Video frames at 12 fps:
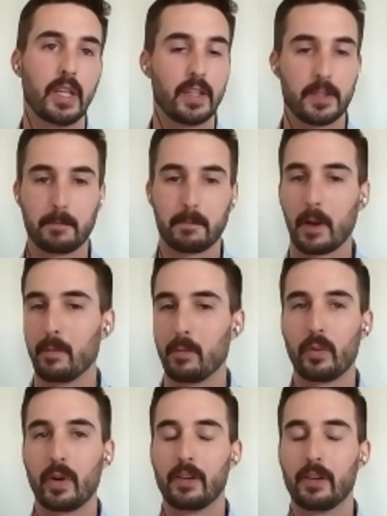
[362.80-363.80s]
this is probably
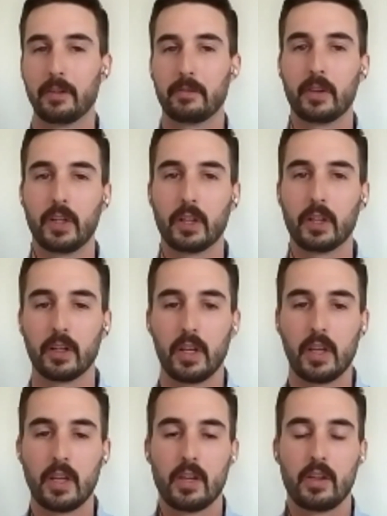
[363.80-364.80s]
more relevant for
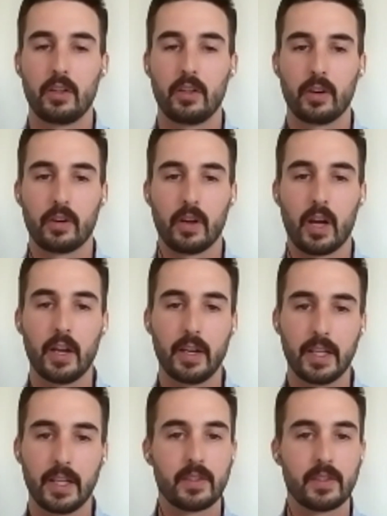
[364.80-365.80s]
your
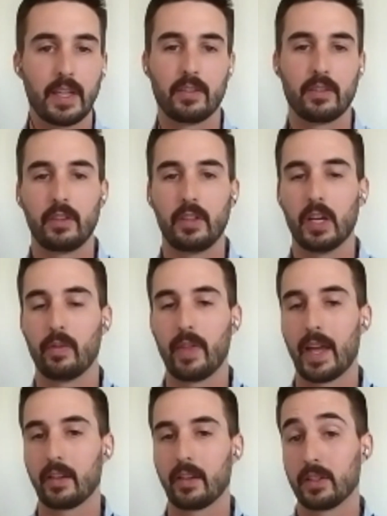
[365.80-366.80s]
audience. And
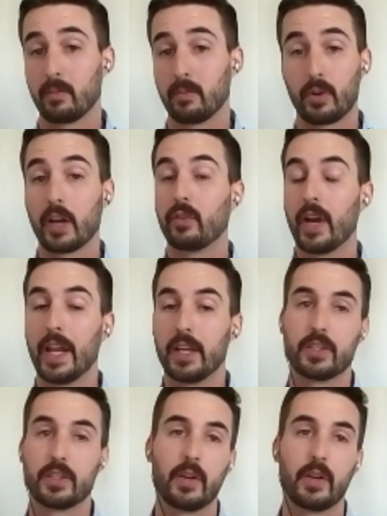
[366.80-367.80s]
that is a broad
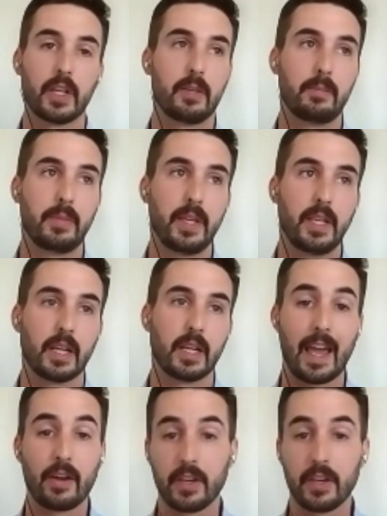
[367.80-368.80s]
range. So it could be
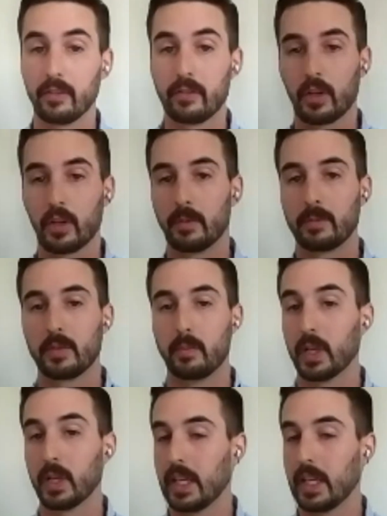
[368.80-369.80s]
accounting firms,
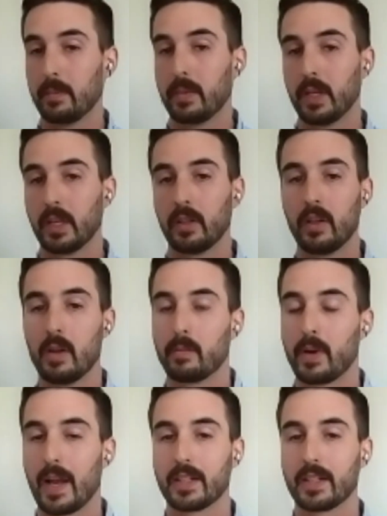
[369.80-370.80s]
bookkeeping
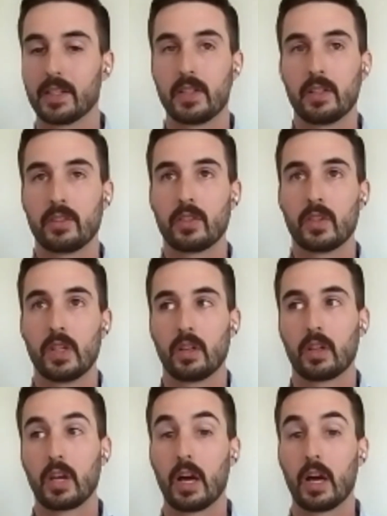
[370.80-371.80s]
practices,
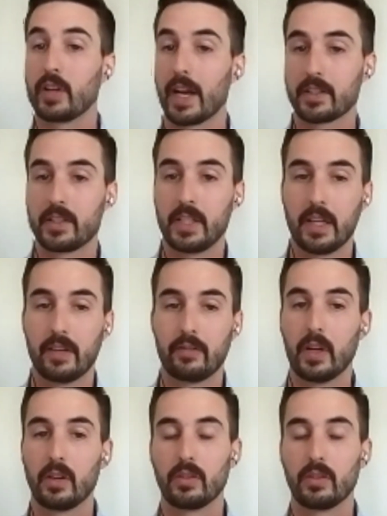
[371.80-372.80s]
contract
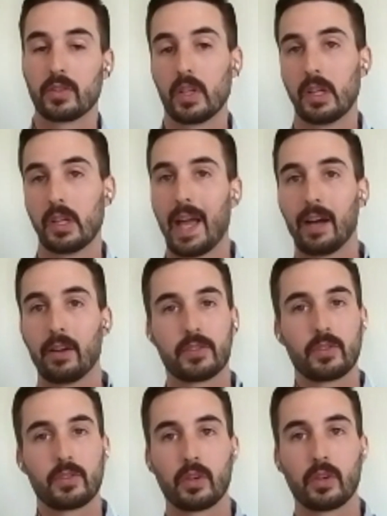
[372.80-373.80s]
CFOs,
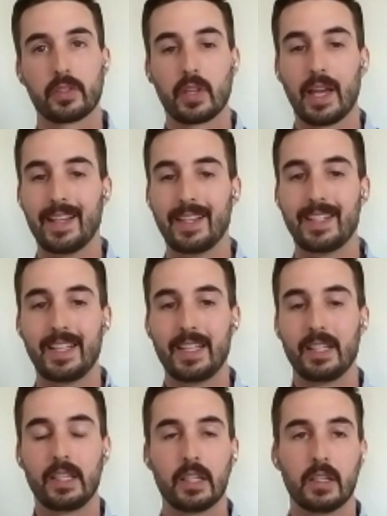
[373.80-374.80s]
outsourced
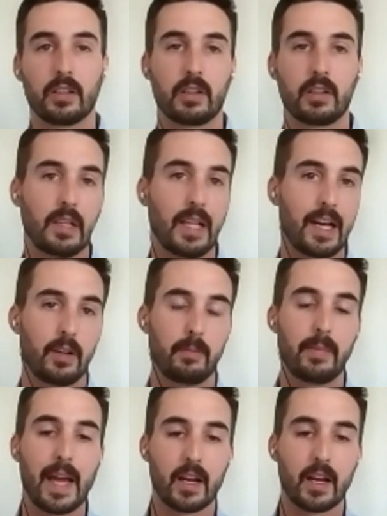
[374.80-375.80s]
IT,
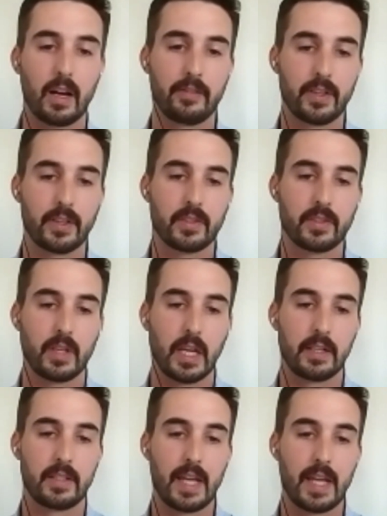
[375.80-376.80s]
cloud back office
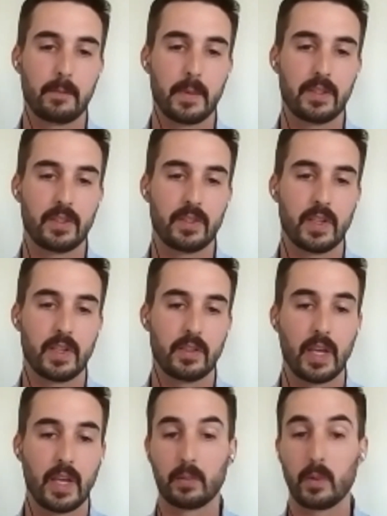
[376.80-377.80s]
types
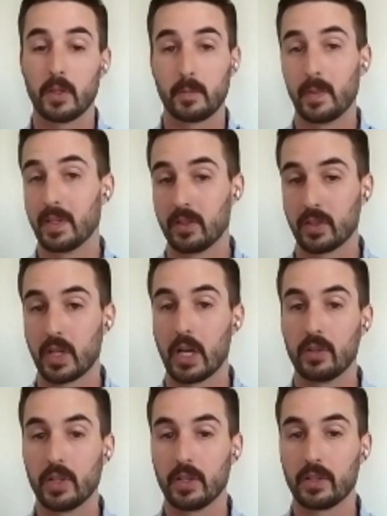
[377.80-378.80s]
businesses, as well as business
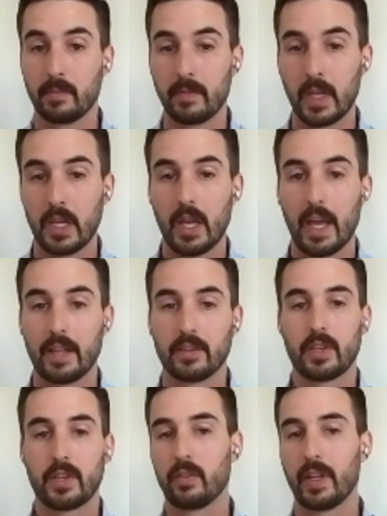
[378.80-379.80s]
coaches. And
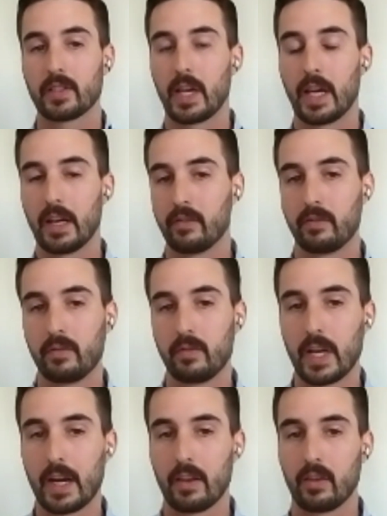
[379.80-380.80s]
so that's kind of
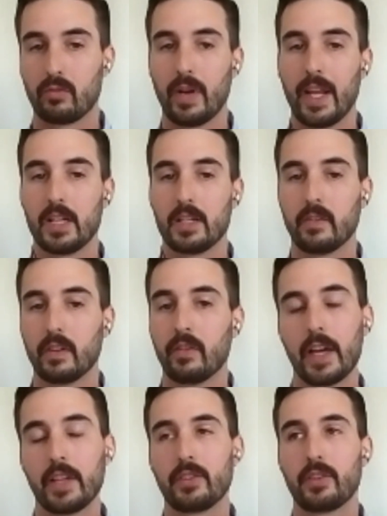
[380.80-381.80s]
the range of
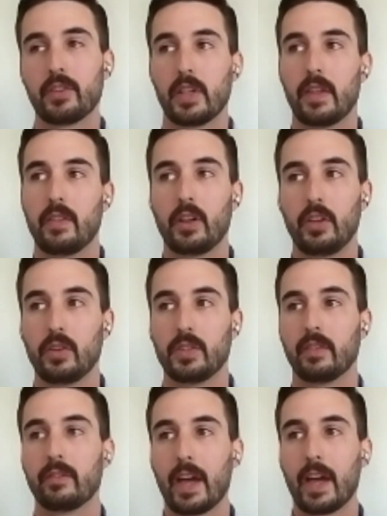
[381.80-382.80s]
advisors, and they're
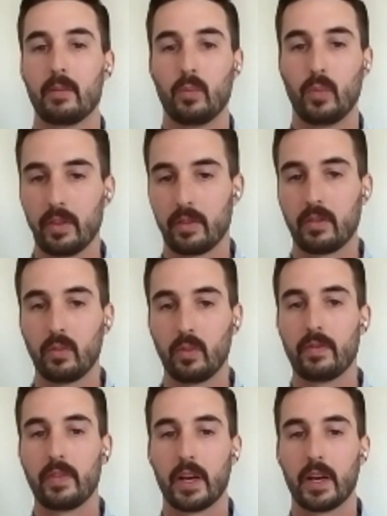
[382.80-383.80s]
using Fathom
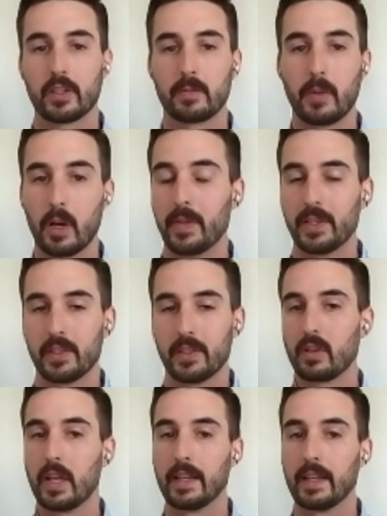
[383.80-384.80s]
with their small business
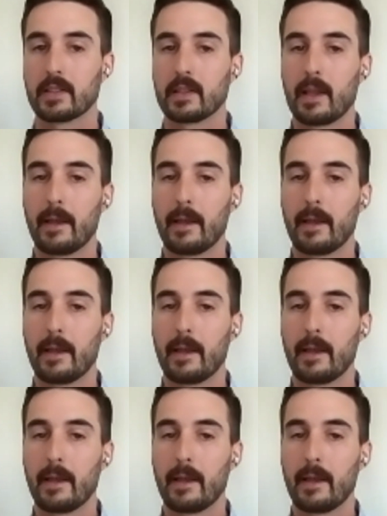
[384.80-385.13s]
clients.